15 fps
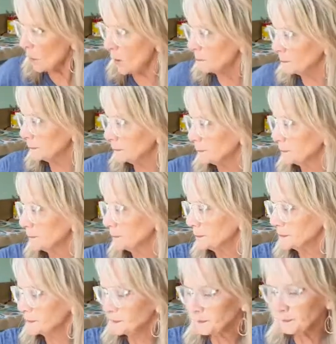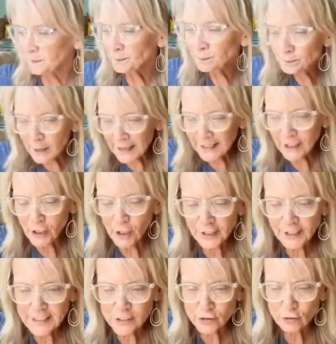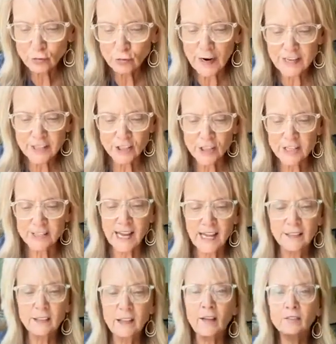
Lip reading: them all. My goodness gracious, I